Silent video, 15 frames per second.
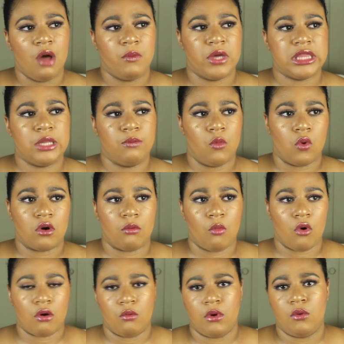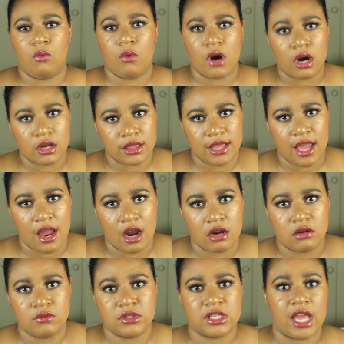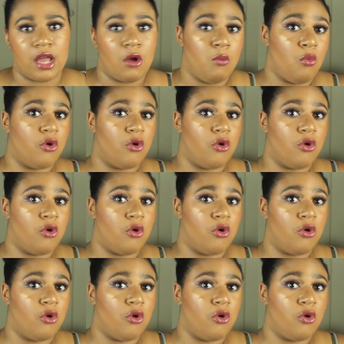But the more and more we worked there, it was, like,